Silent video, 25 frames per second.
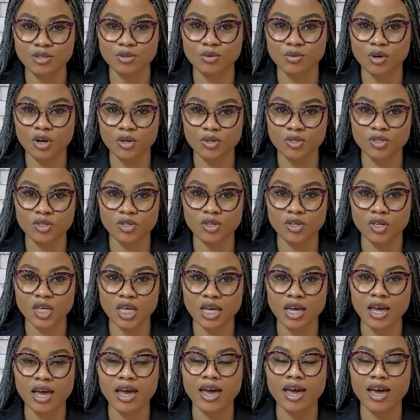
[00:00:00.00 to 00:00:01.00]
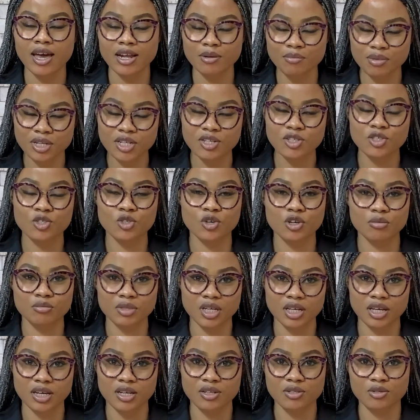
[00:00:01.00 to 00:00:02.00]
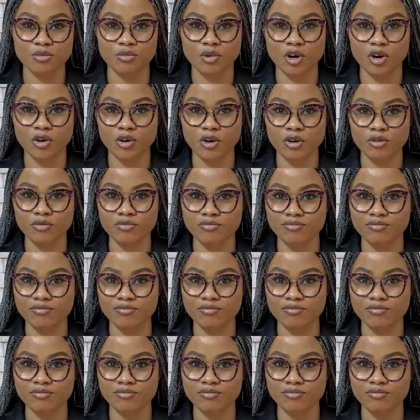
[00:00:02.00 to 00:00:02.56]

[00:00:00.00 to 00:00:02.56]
Suwelsi, and please join me again tomorrow.